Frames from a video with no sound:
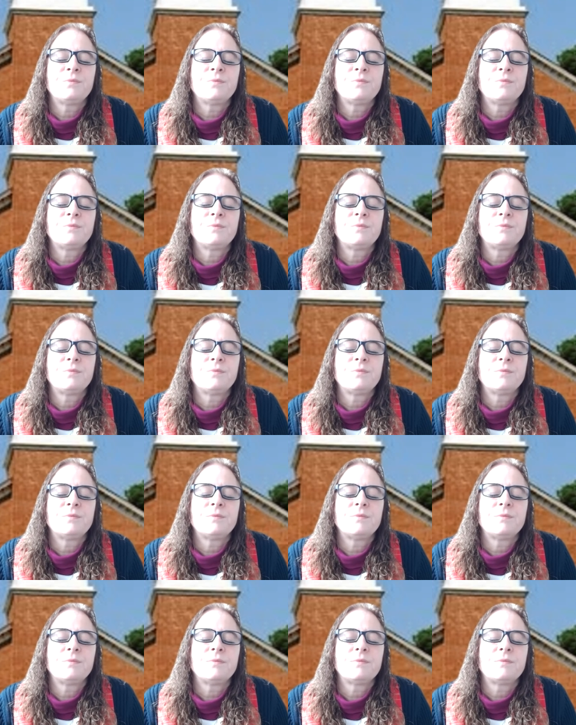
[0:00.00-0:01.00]

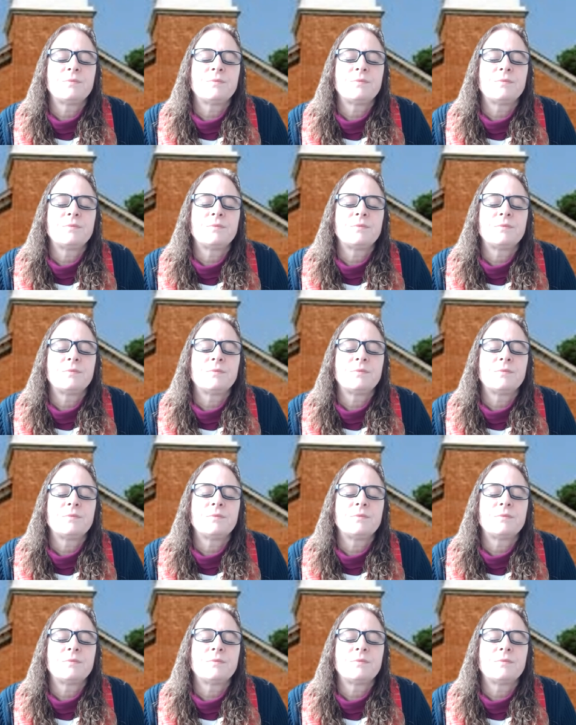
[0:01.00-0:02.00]

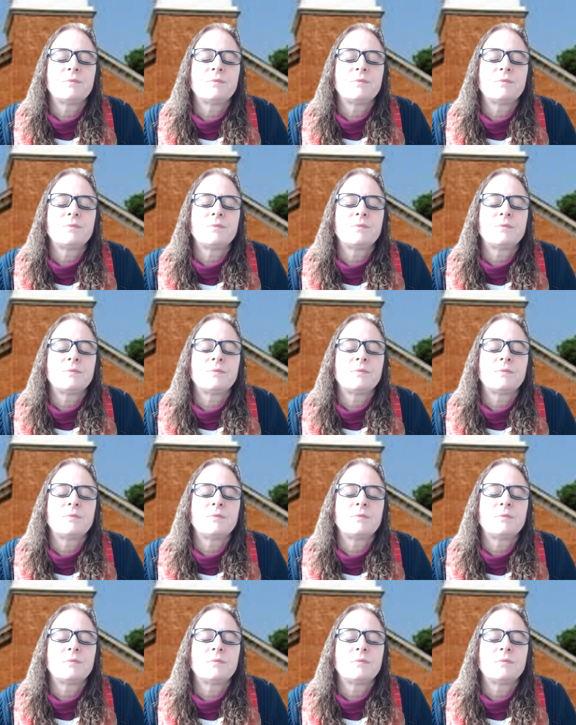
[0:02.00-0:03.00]

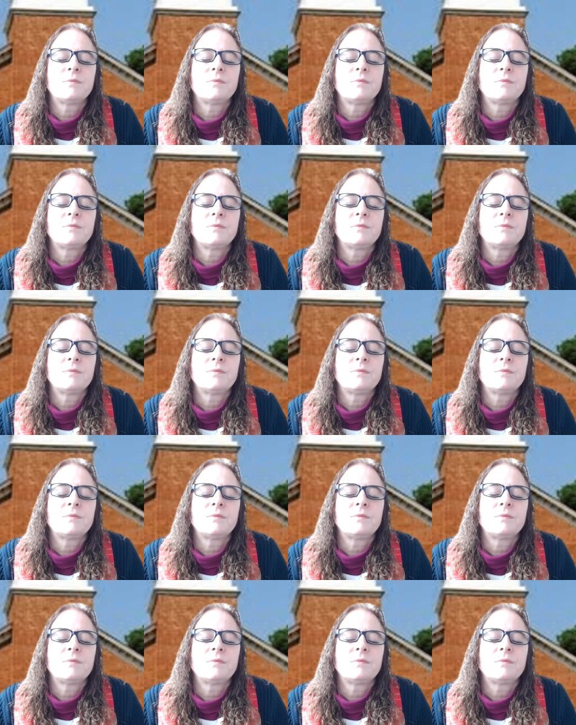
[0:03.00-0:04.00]

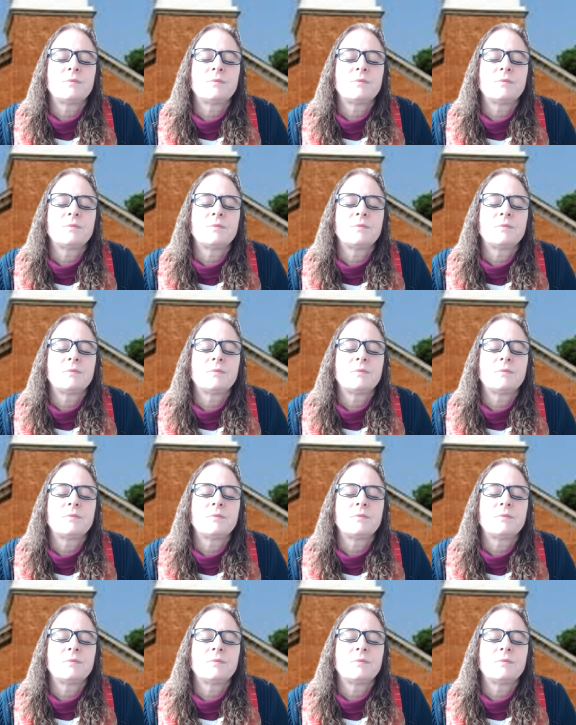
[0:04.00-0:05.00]

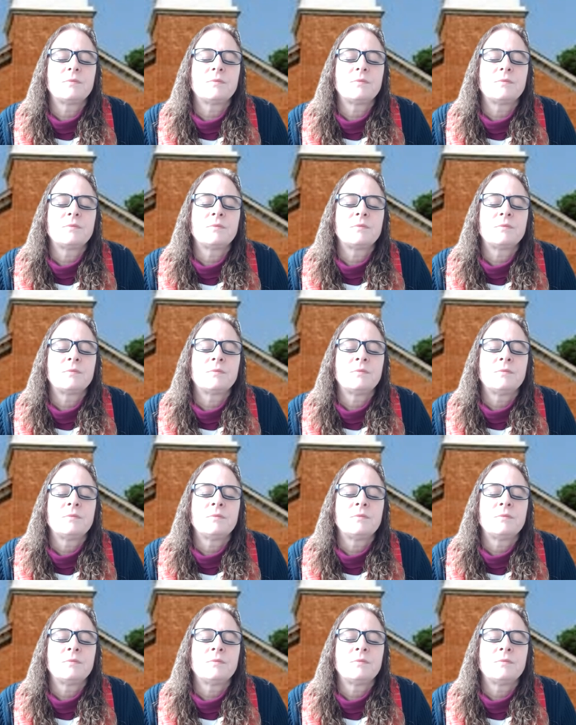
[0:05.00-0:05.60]
(silence)